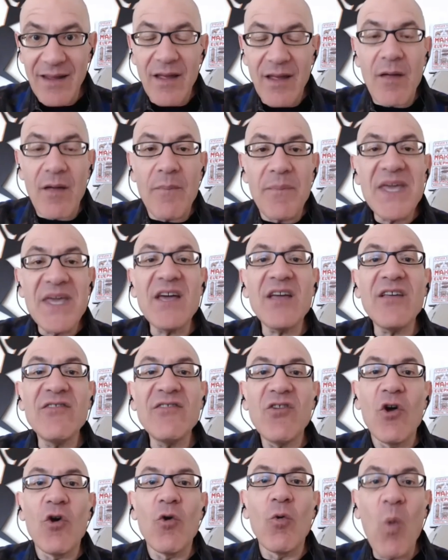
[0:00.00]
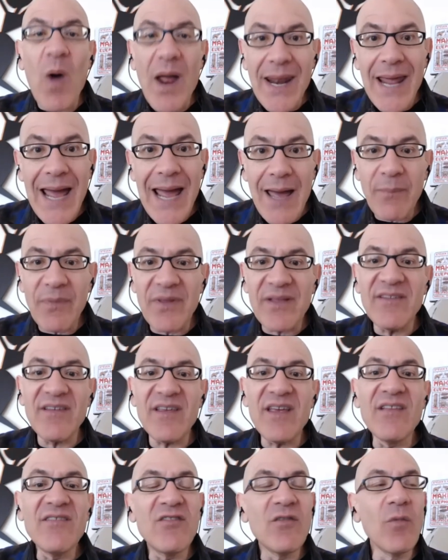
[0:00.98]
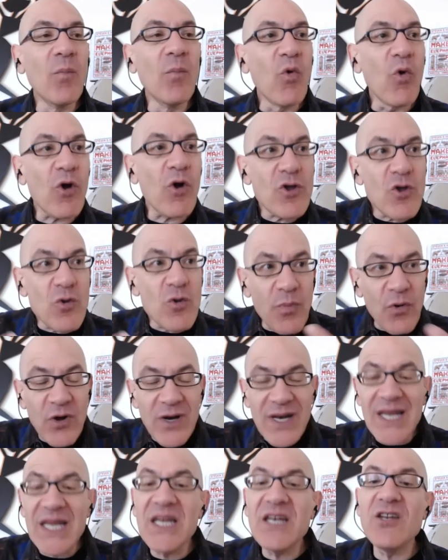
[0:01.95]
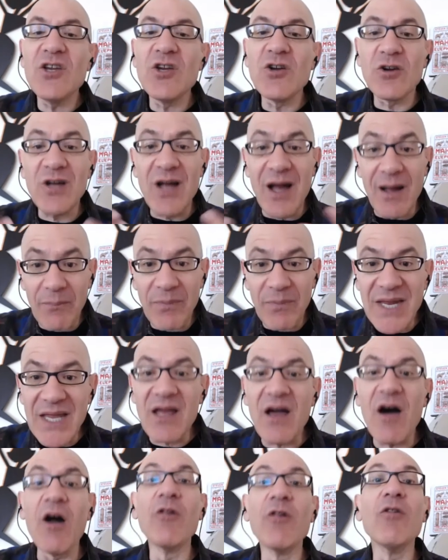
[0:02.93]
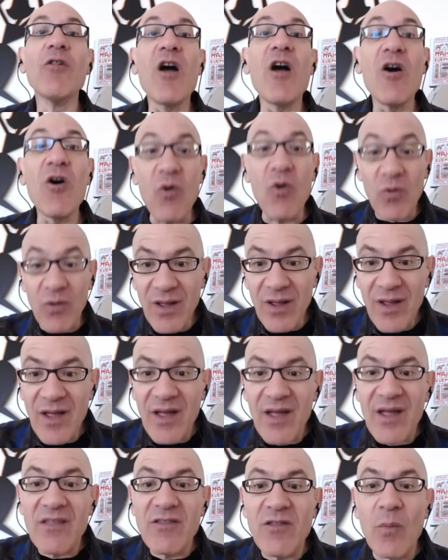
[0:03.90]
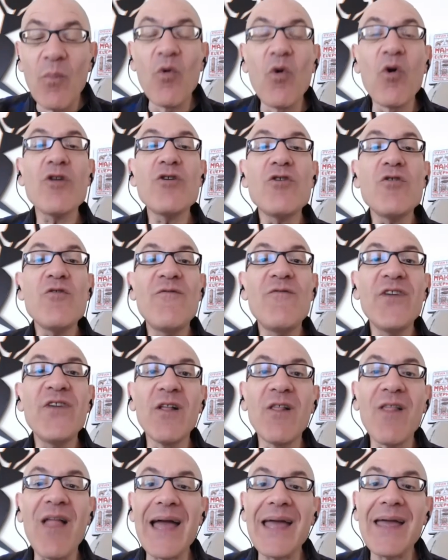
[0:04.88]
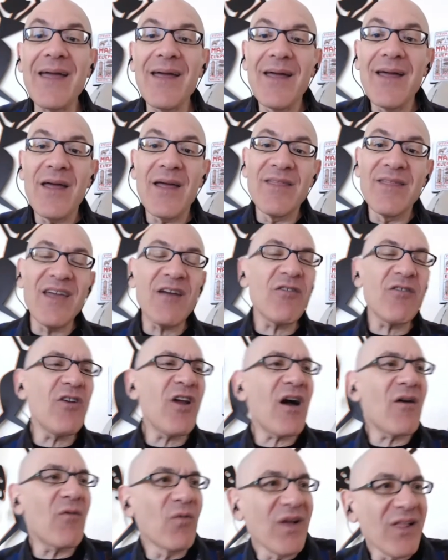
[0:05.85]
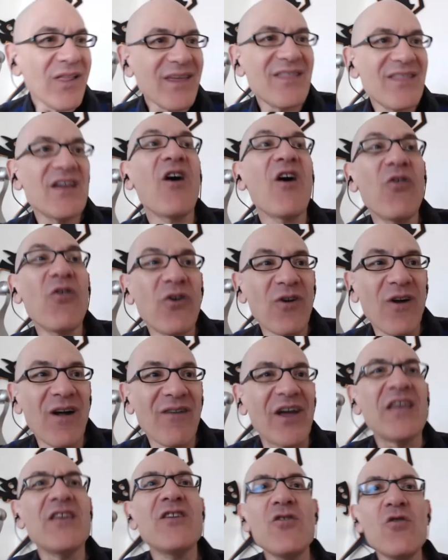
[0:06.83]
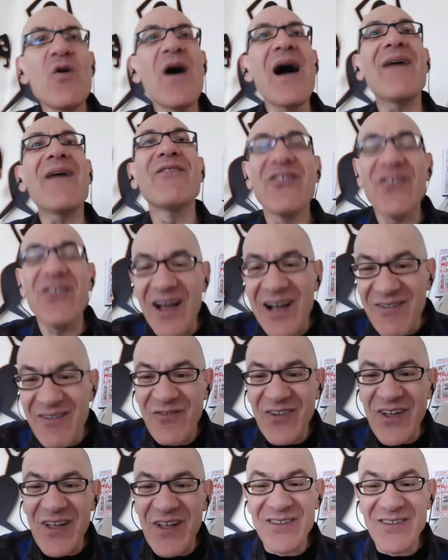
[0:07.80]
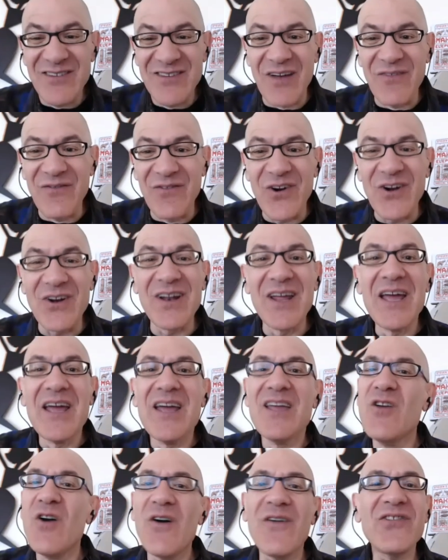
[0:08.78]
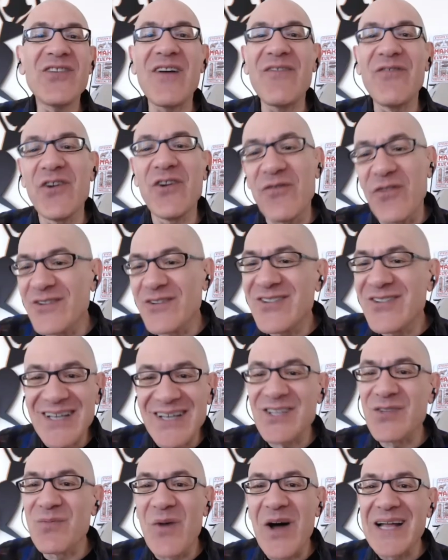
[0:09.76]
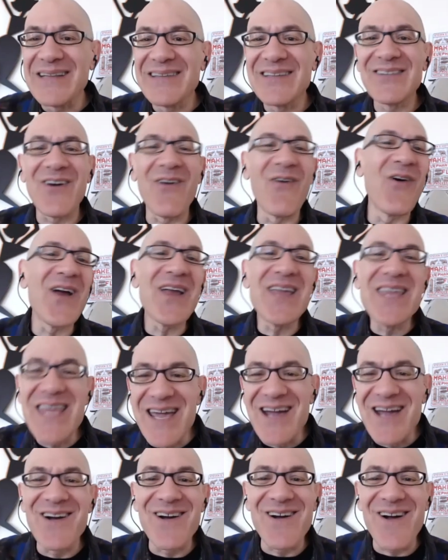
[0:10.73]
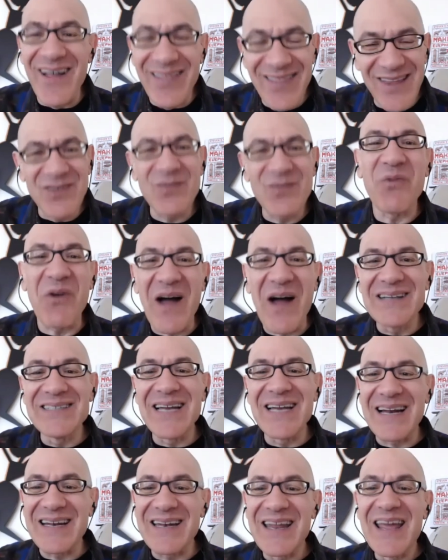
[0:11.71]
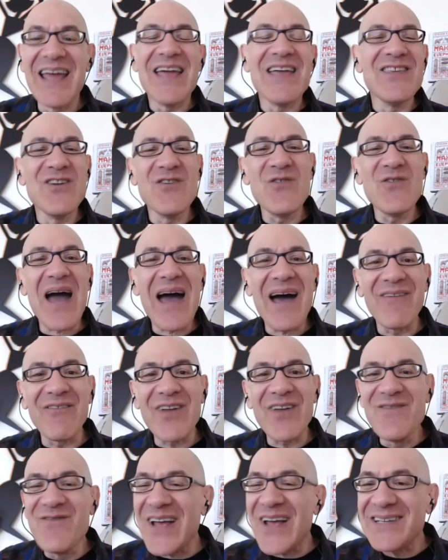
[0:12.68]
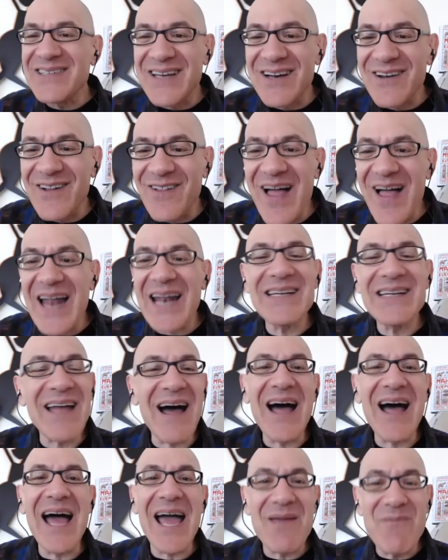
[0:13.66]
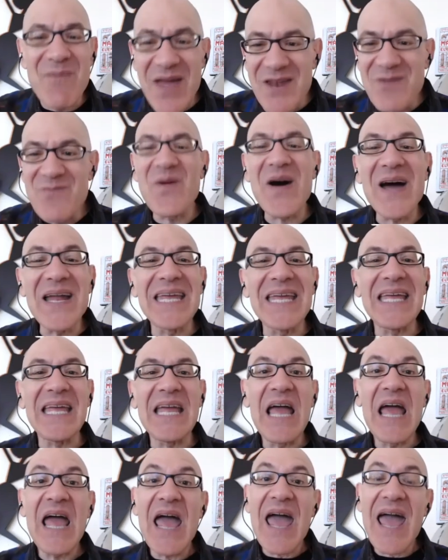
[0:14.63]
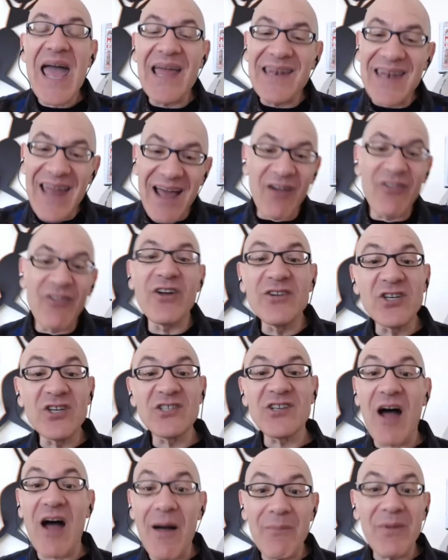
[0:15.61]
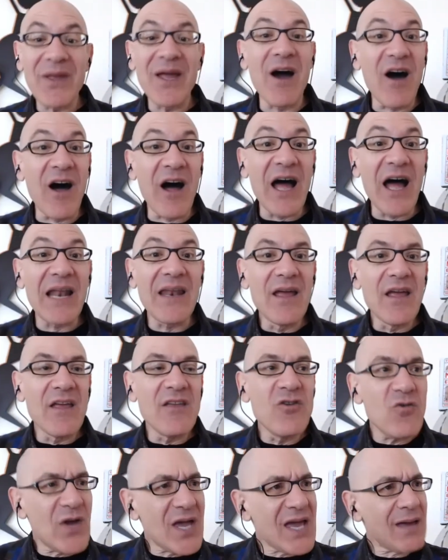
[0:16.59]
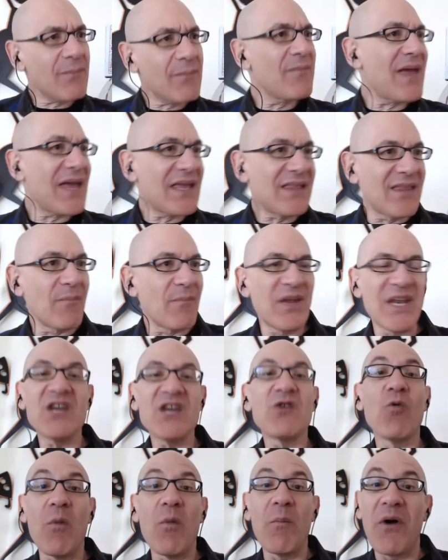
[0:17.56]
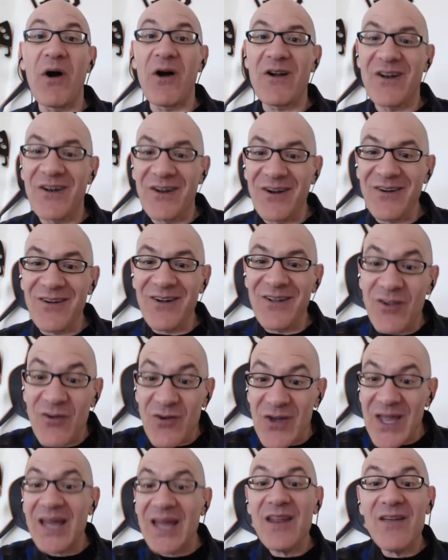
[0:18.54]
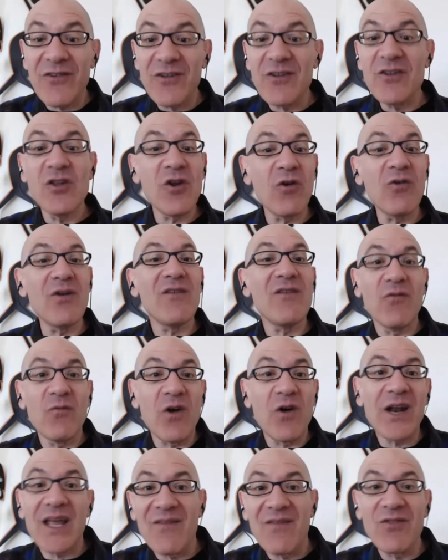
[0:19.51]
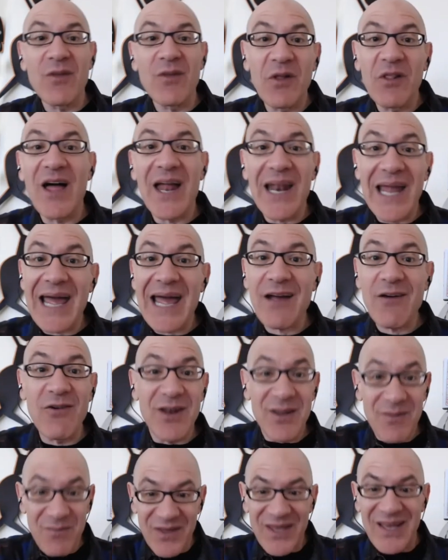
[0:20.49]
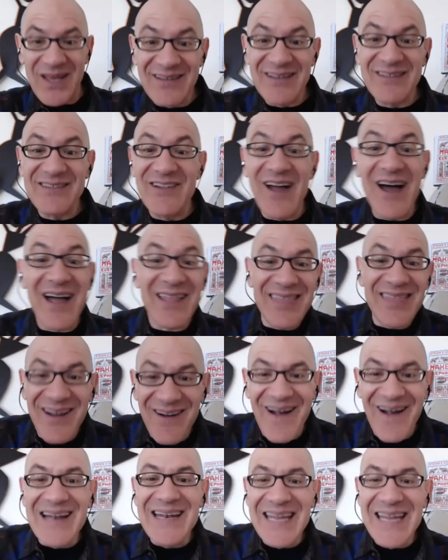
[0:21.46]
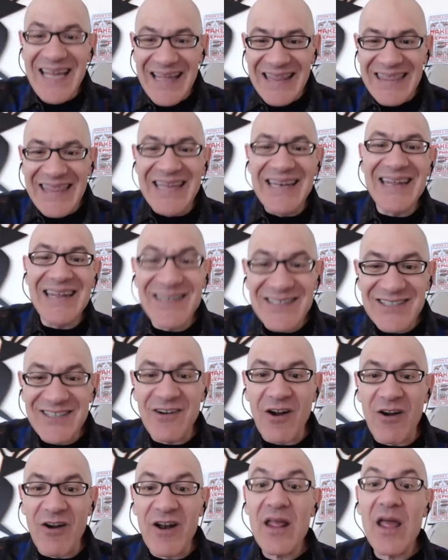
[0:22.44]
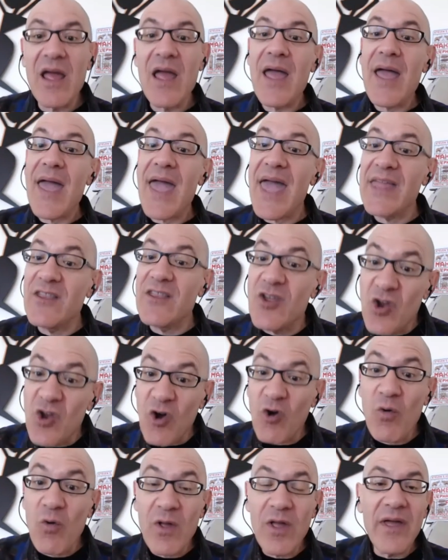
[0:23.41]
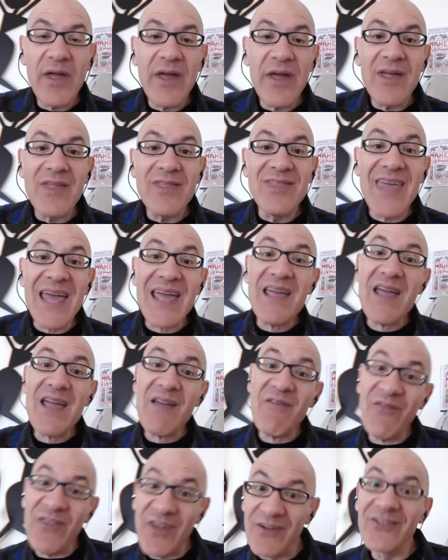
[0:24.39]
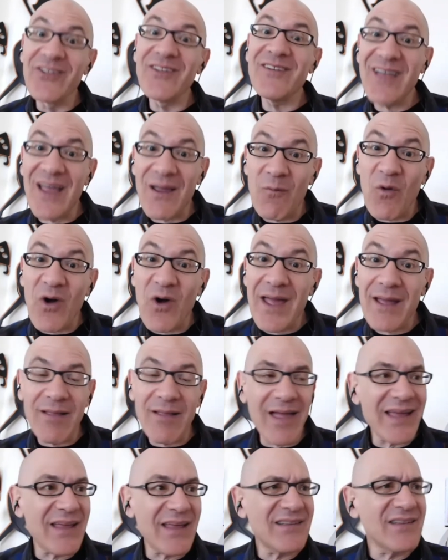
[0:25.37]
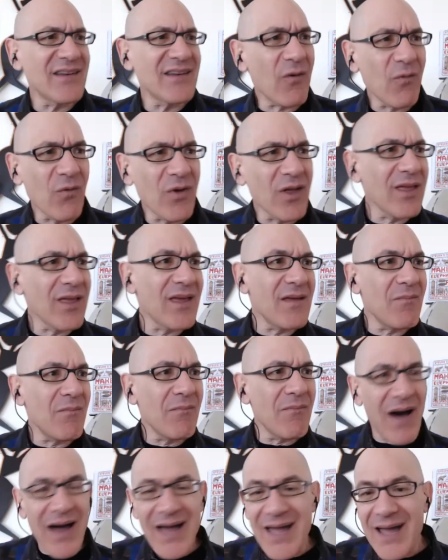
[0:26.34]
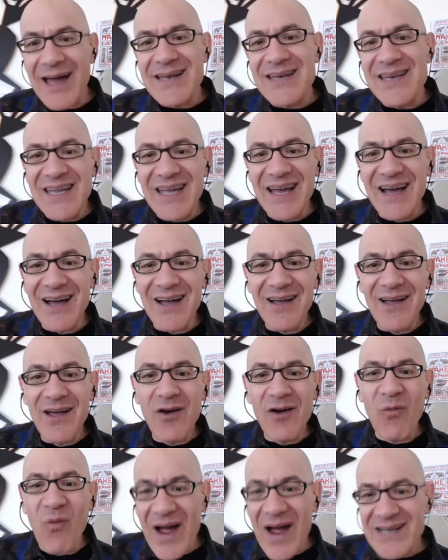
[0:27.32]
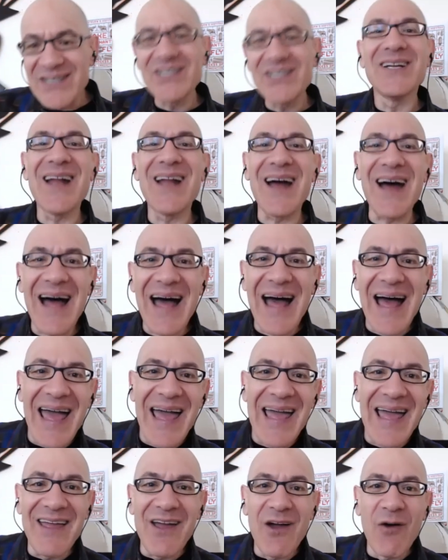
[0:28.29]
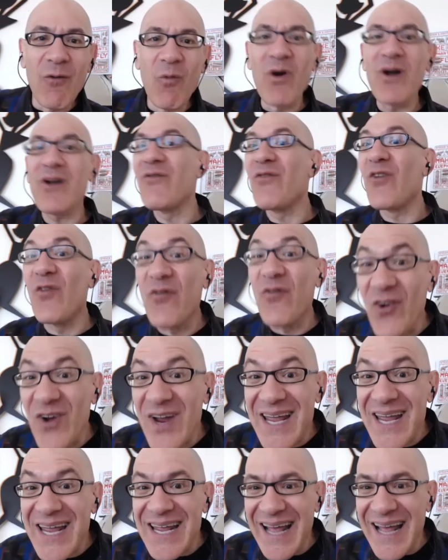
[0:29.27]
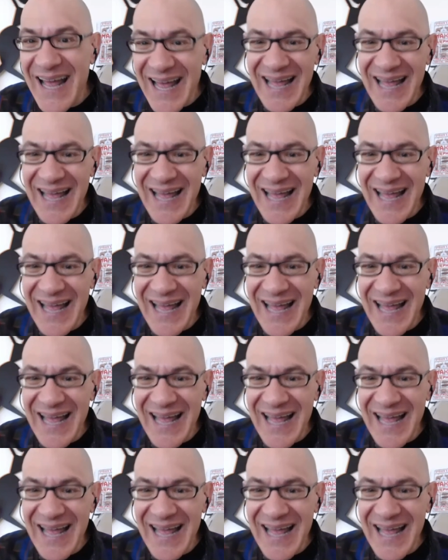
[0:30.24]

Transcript: Because what happens is the more you put into your company alone, the more you feel like they're not really the owner of it. You have suffered. You have suffered for six months or a year on this project. You have invested a lot of time and money, and now they're just hopping on. You can't make them an equal partner. You can't even, you don't even want to give them a lot of equity because it's not their idea. They didn't start it. And you know, they feel the same way. Like, it's not really my idea. Why should I work for free?